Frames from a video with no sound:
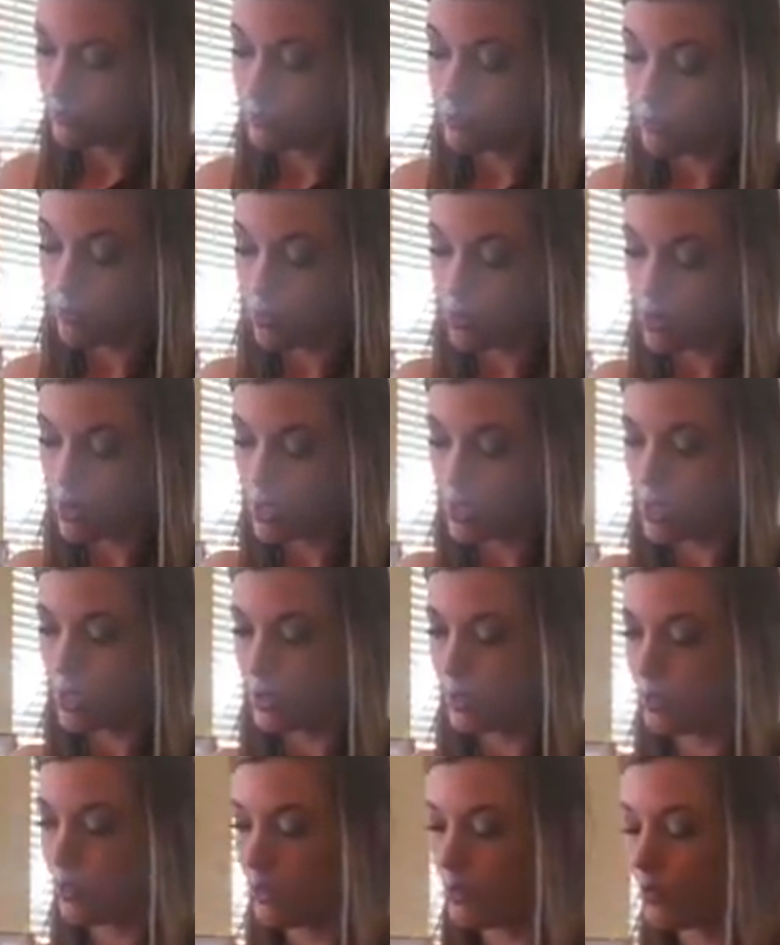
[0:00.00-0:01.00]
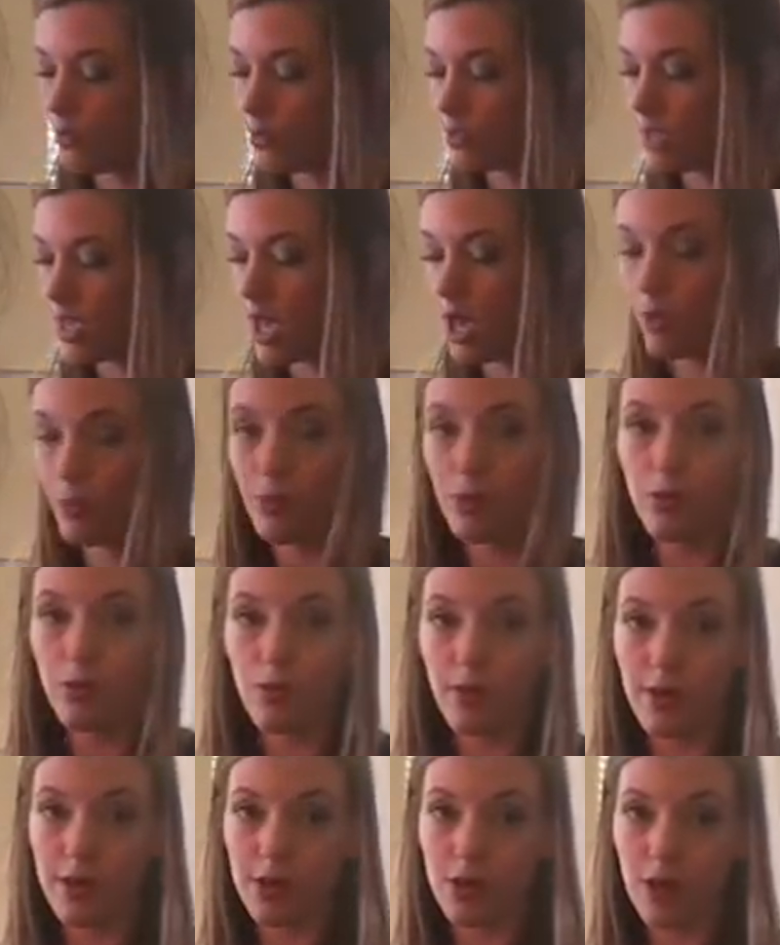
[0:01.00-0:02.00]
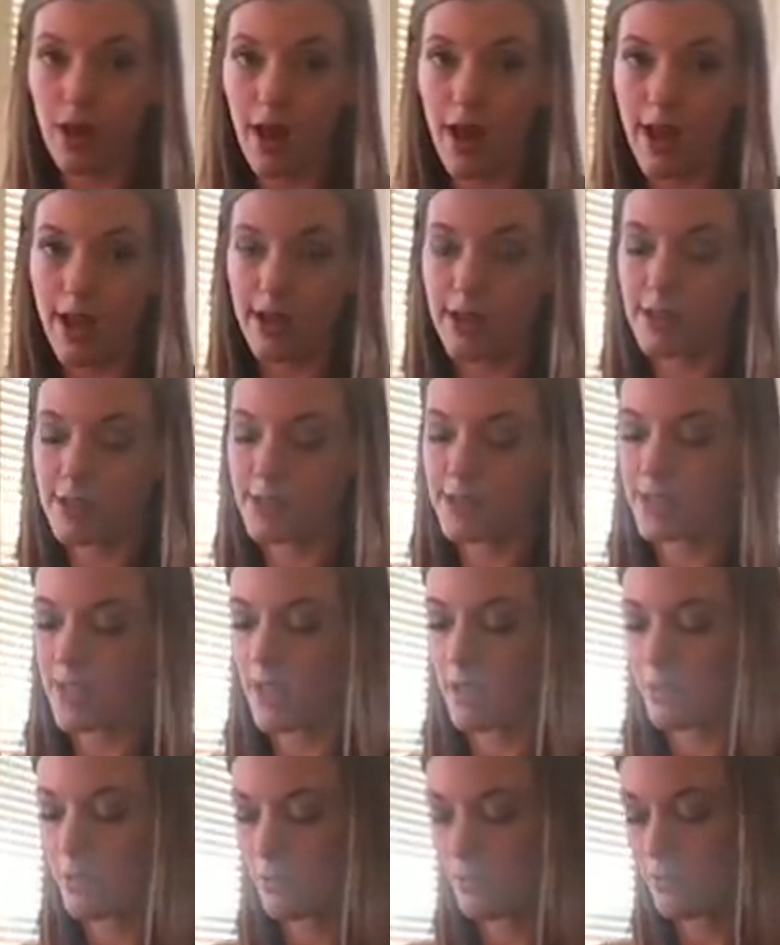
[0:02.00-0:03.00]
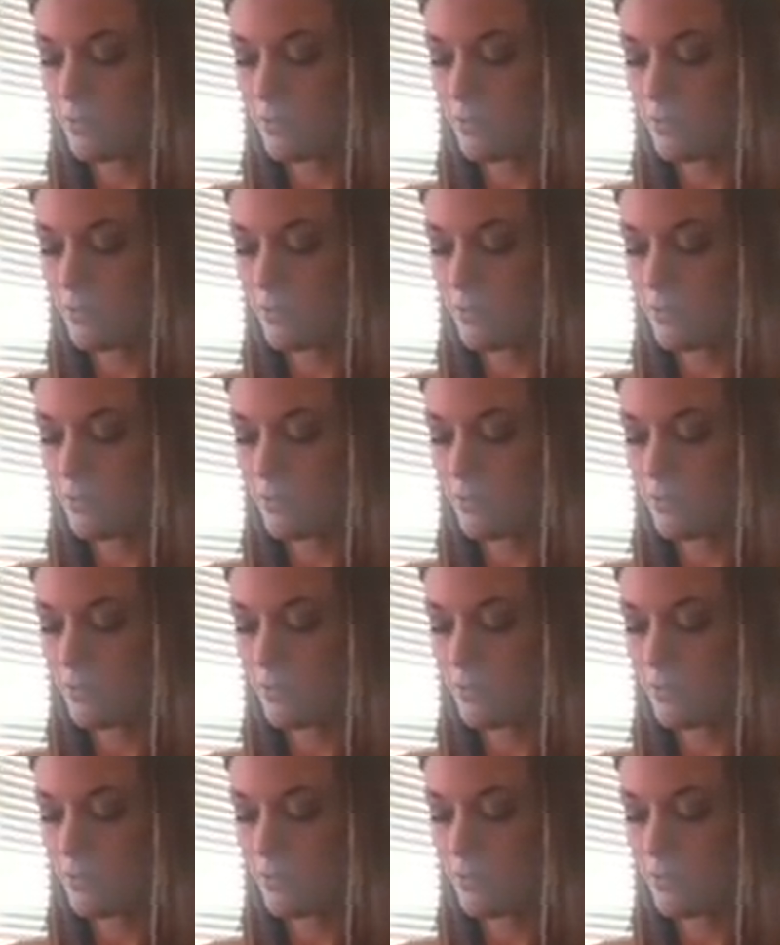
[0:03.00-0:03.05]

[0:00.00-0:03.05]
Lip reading: for you to help you reach your higher self.